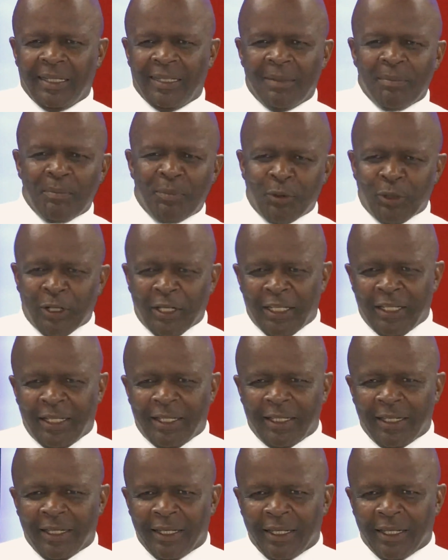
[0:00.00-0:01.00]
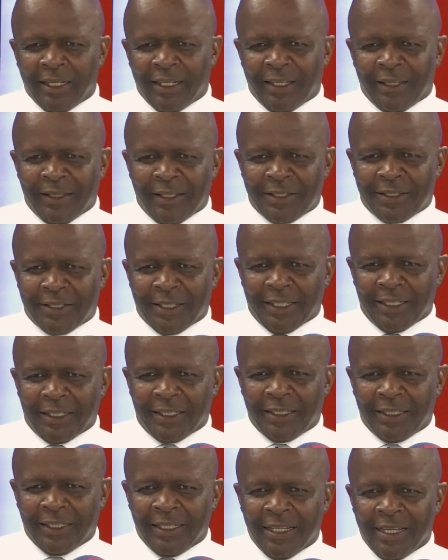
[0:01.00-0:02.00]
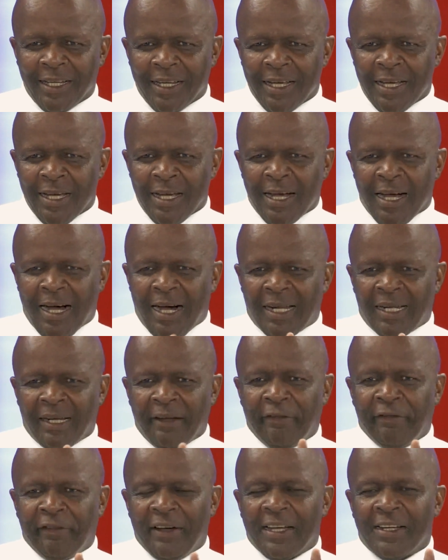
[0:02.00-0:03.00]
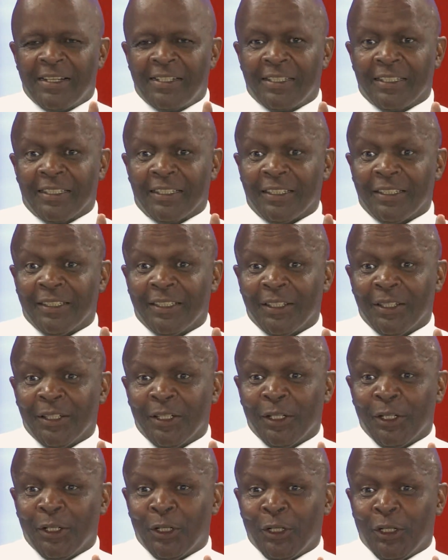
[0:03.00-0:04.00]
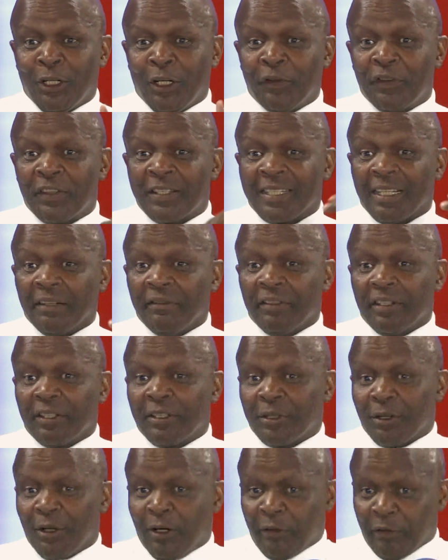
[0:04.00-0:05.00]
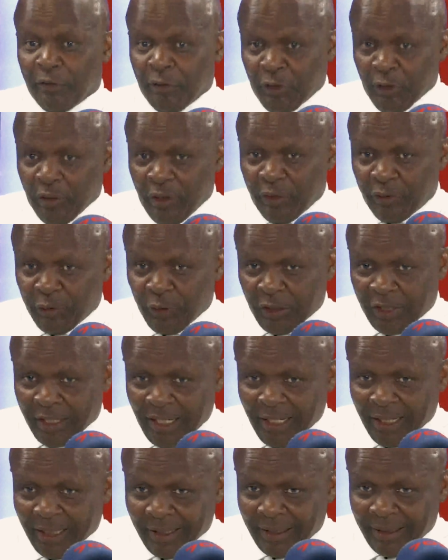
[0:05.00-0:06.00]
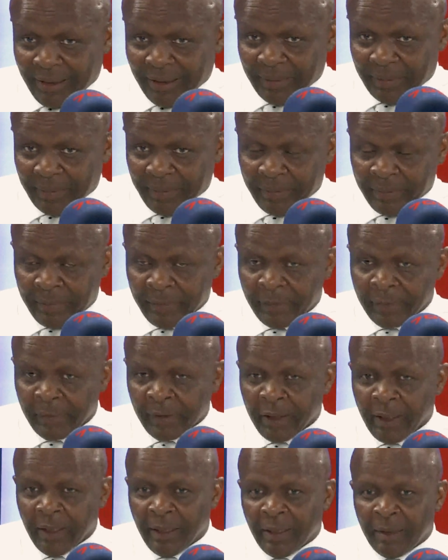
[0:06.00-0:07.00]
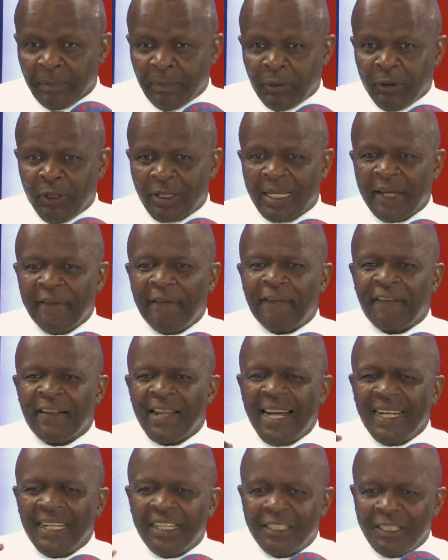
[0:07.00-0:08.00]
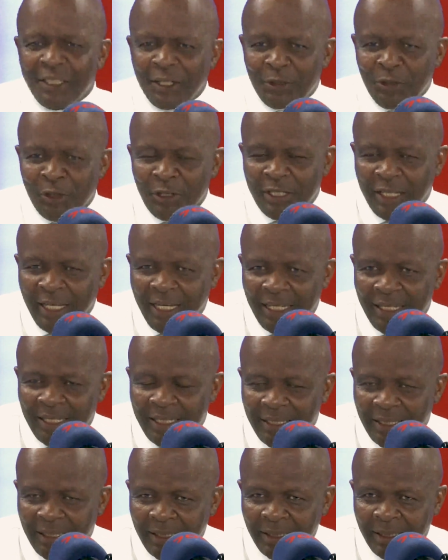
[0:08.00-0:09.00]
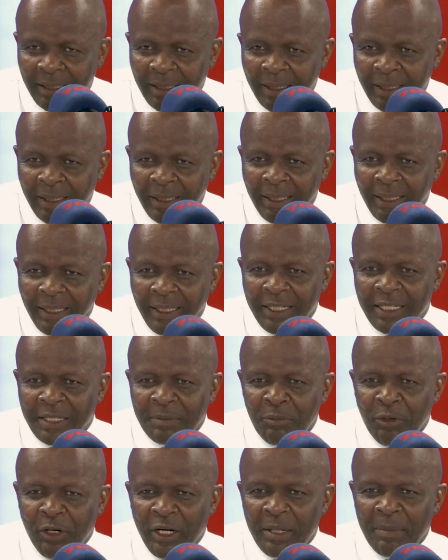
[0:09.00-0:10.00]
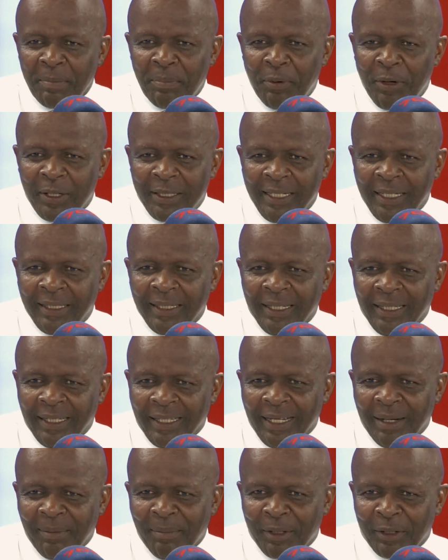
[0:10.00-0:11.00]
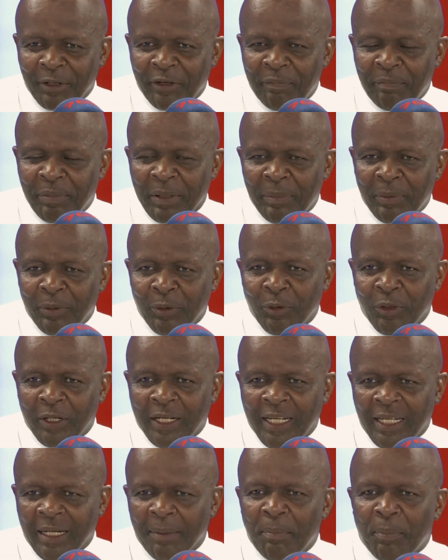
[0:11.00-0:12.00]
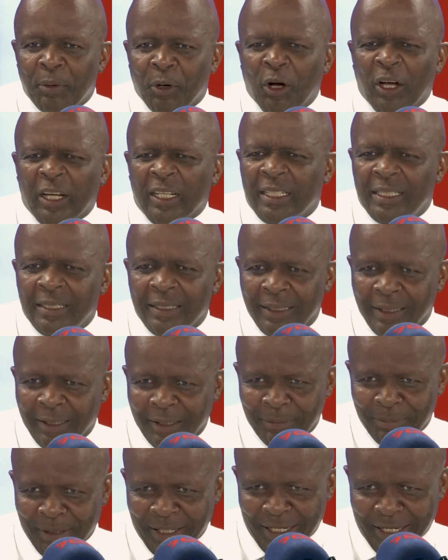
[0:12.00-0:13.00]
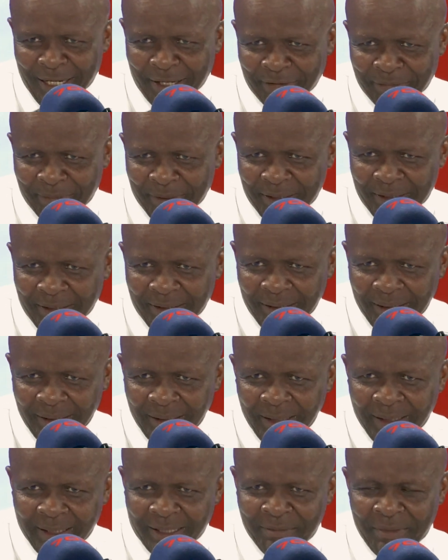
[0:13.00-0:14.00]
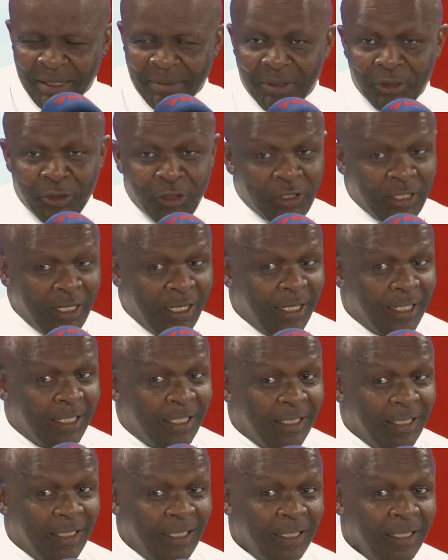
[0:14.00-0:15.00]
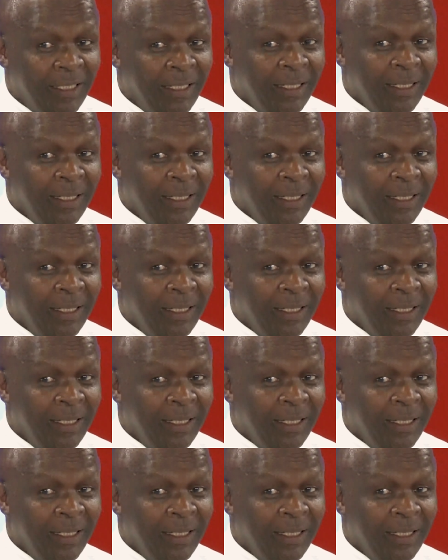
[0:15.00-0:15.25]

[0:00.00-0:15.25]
an employee in the state, are a function of service of society. Because a flourishing society is more important than the number of people who get employed by government. Remember, society